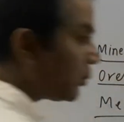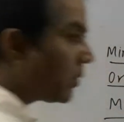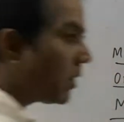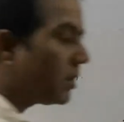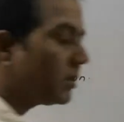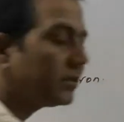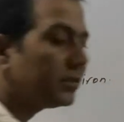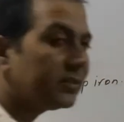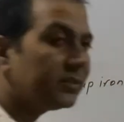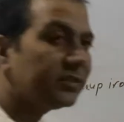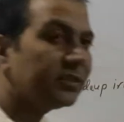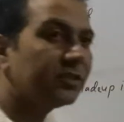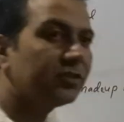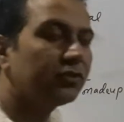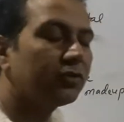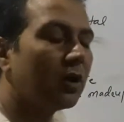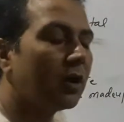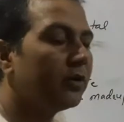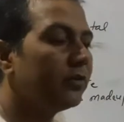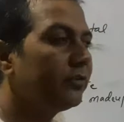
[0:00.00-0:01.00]
process is
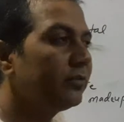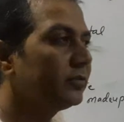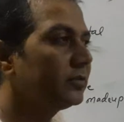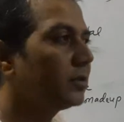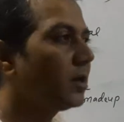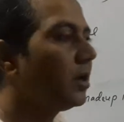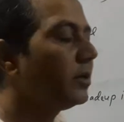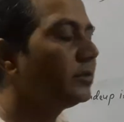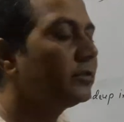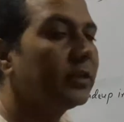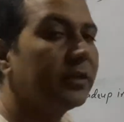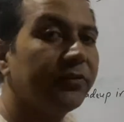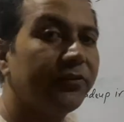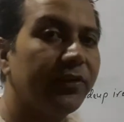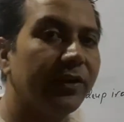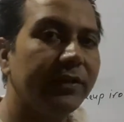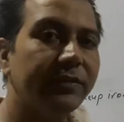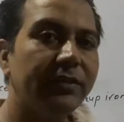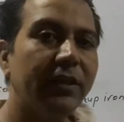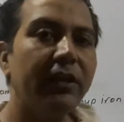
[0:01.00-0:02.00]

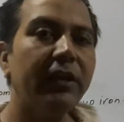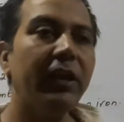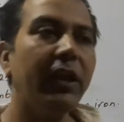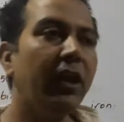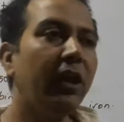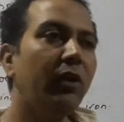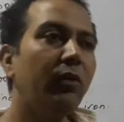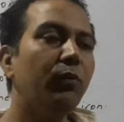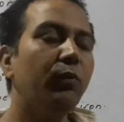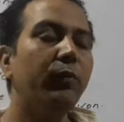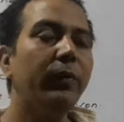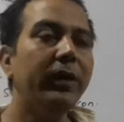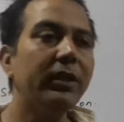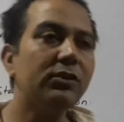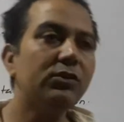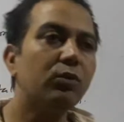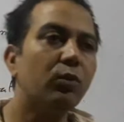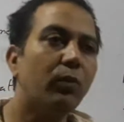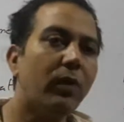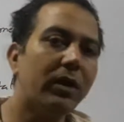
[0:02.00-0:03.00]
concentration, in
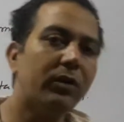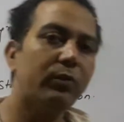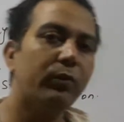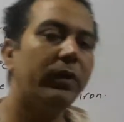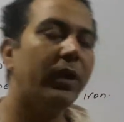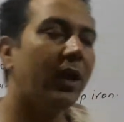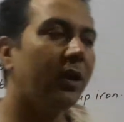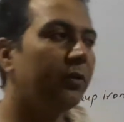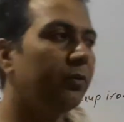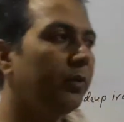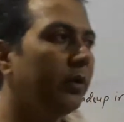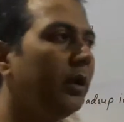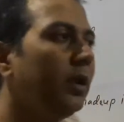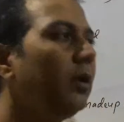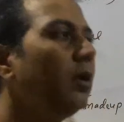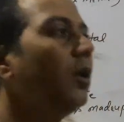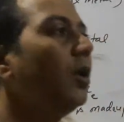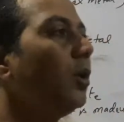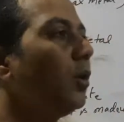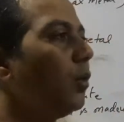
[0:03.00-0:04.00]
which what we are
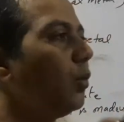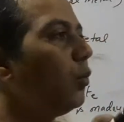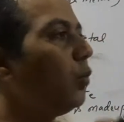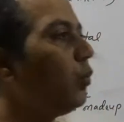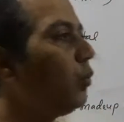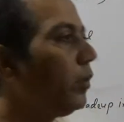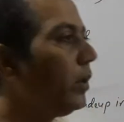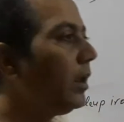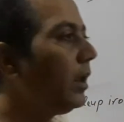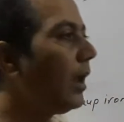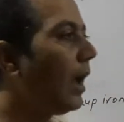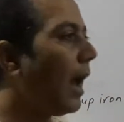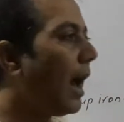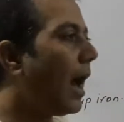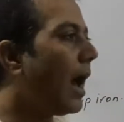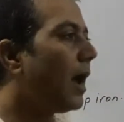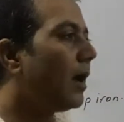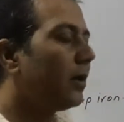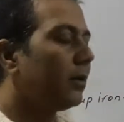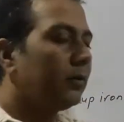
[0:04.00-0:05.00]
doing, we
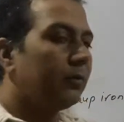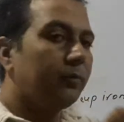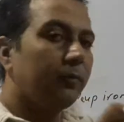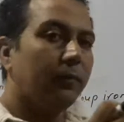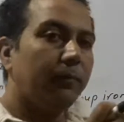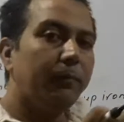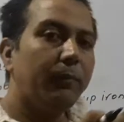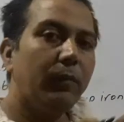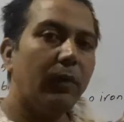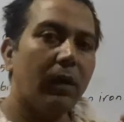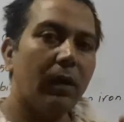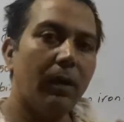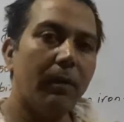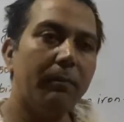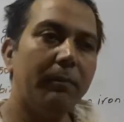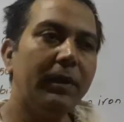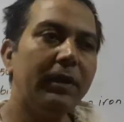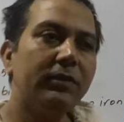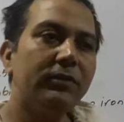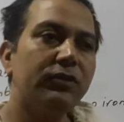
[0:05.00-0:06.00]
are
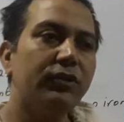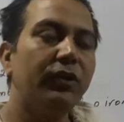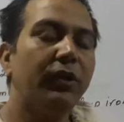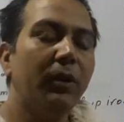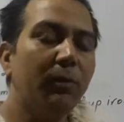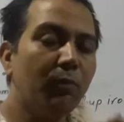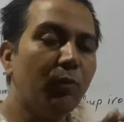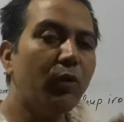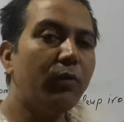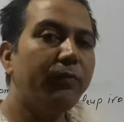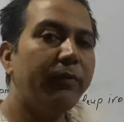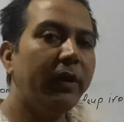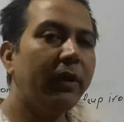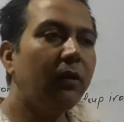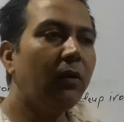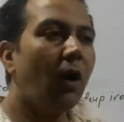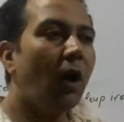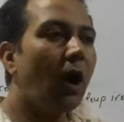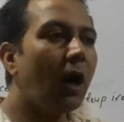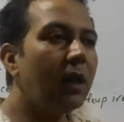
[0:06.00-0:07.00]
means
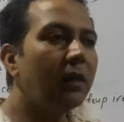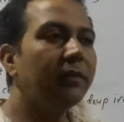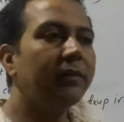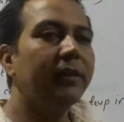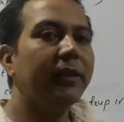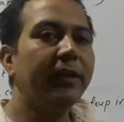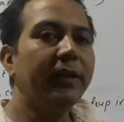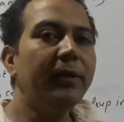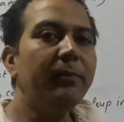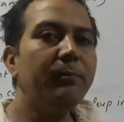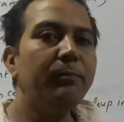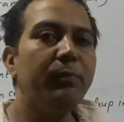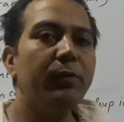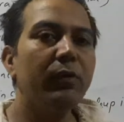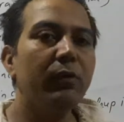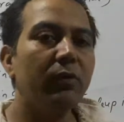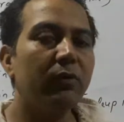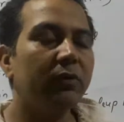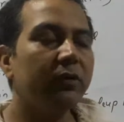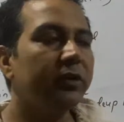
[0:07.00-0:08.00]
removing all the
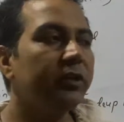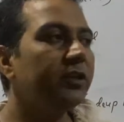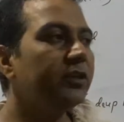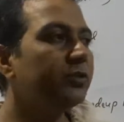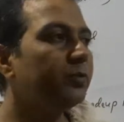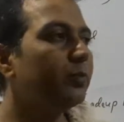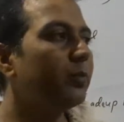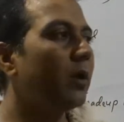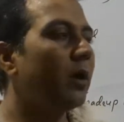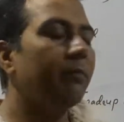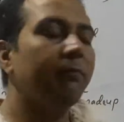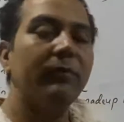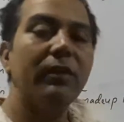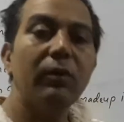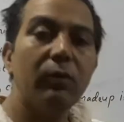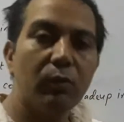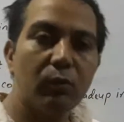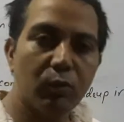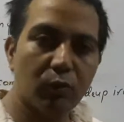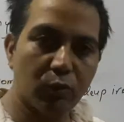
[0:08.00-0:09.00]
impurities from
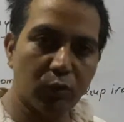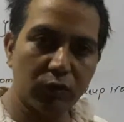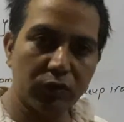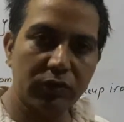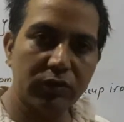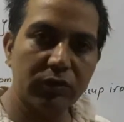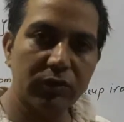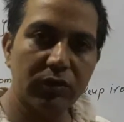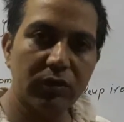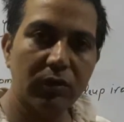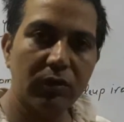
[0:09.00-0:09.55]
the ores